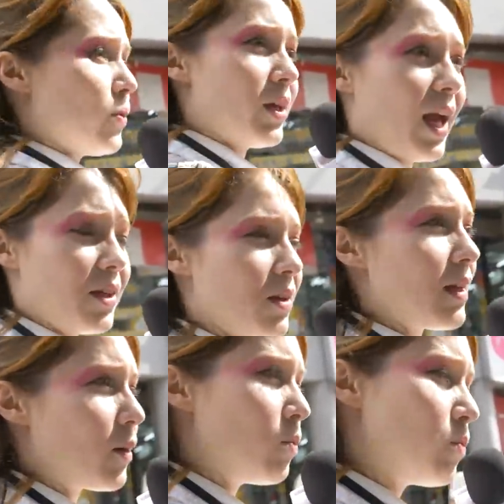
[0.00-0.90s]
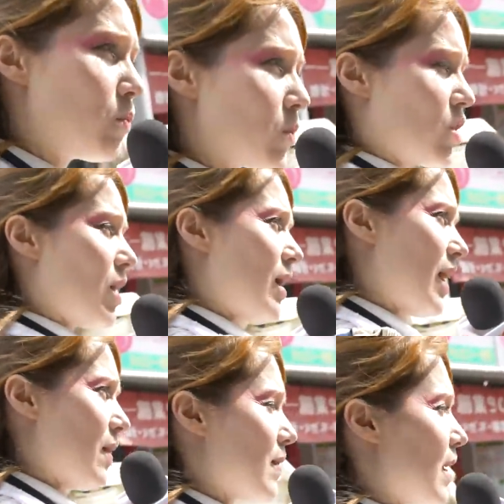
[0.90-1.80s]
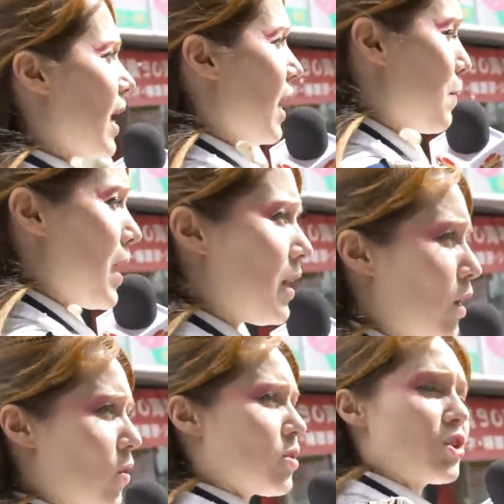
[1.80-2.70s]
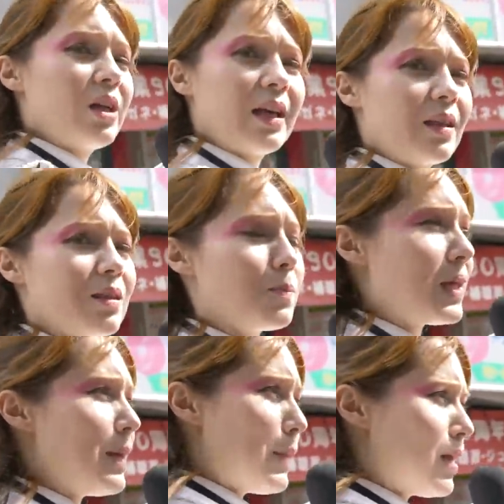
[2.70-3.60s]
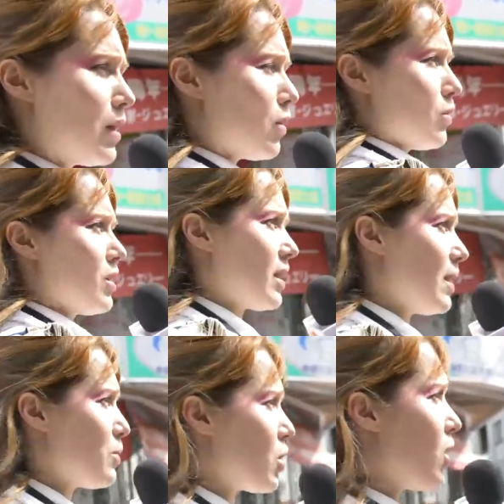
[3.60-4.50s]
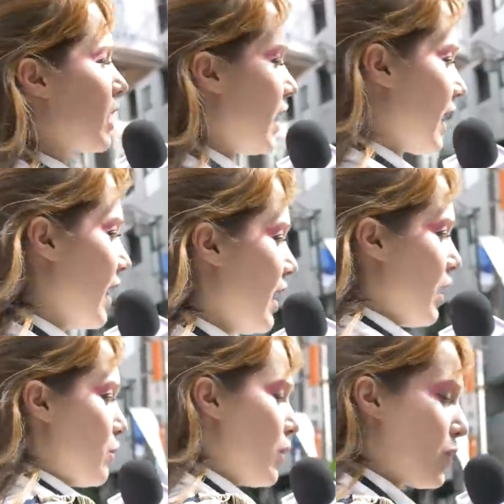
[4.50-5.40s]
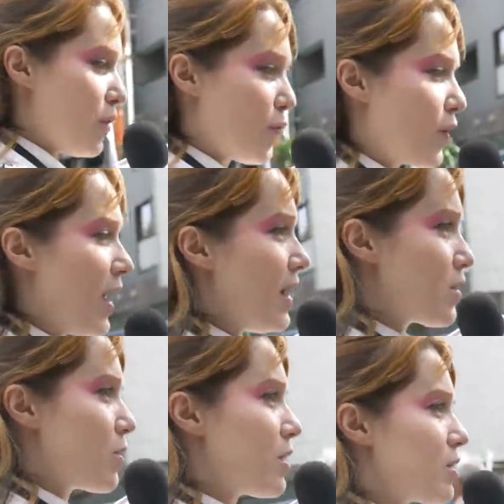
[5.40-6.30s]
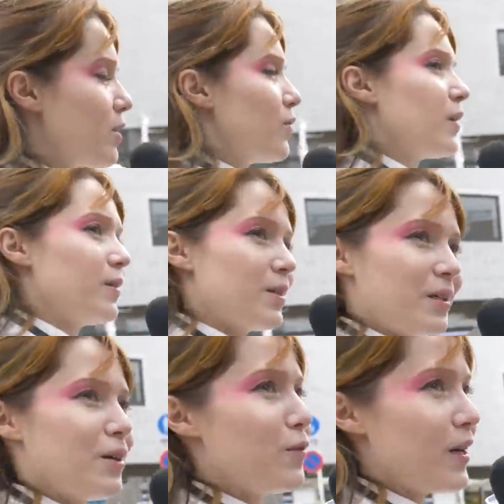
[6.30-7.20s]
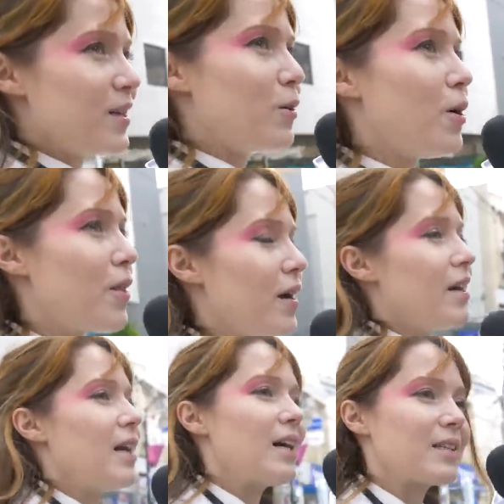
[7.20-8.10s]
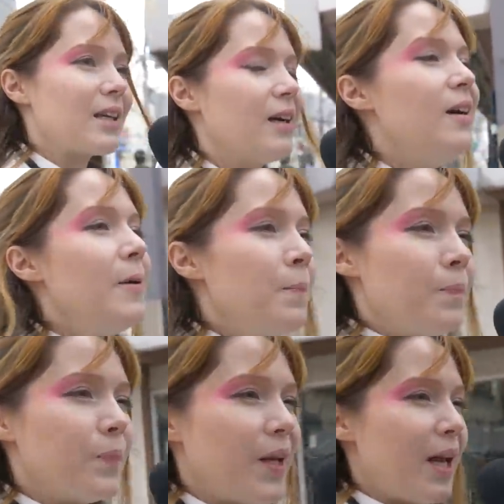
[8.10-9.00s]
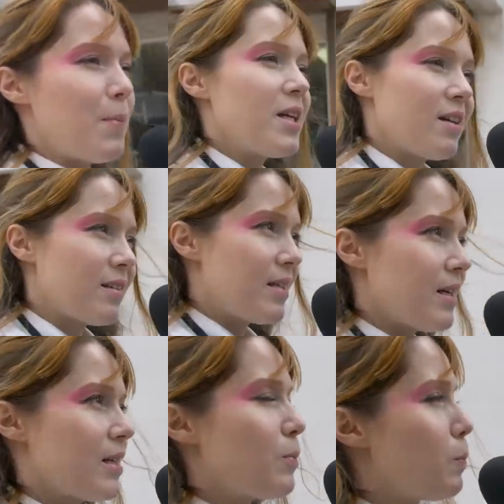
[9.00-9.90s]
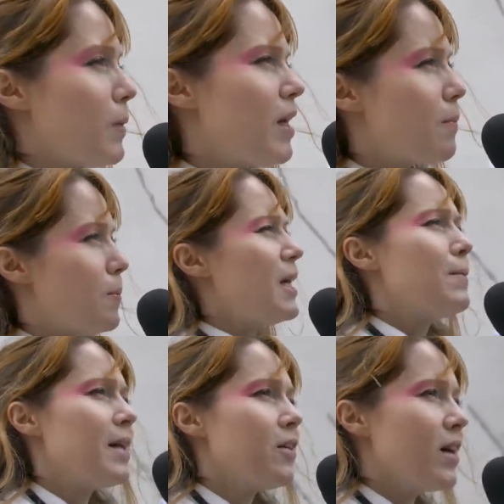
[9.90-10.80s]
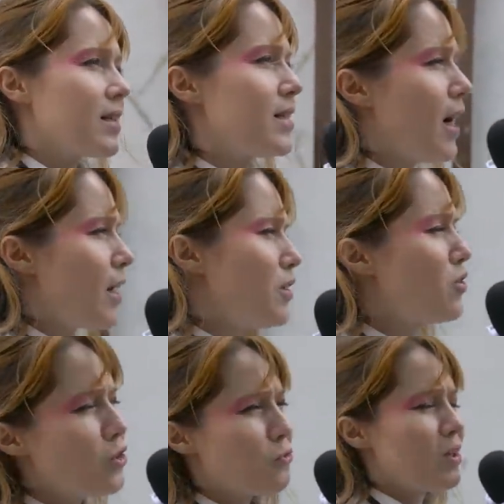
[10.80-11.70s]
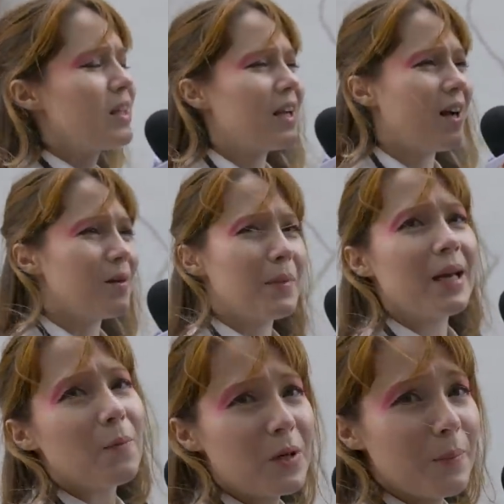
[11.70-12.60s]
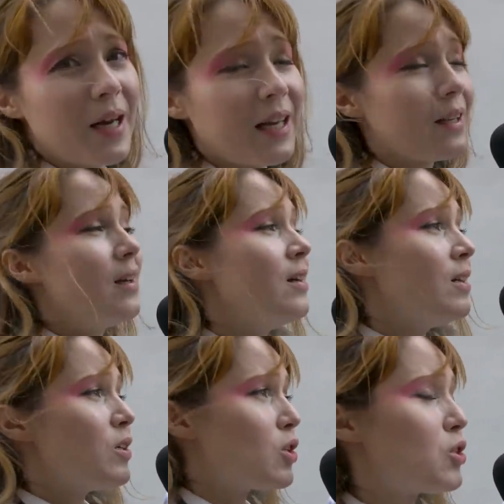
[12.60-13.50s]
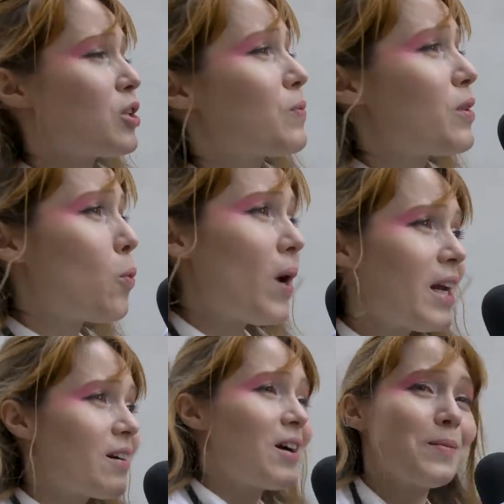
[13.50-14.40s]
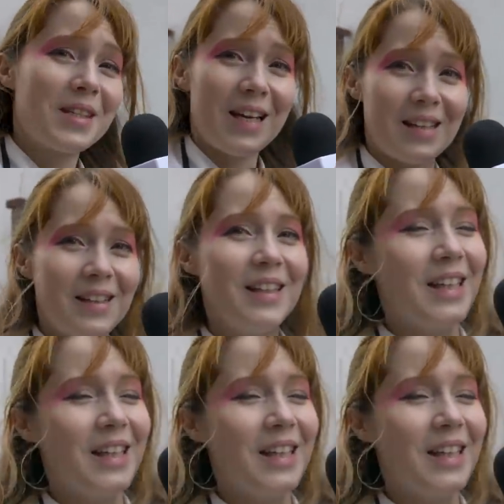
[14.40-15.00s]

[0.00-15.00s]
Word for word: to get. You're like, mm, shall I get the A menu or shall I get the B menu? And you keep talking with your friend or your significant other and asking, mm, A menu has this, but me, B menu has that. And you just really can't make up your mind. So just when the waiter comes in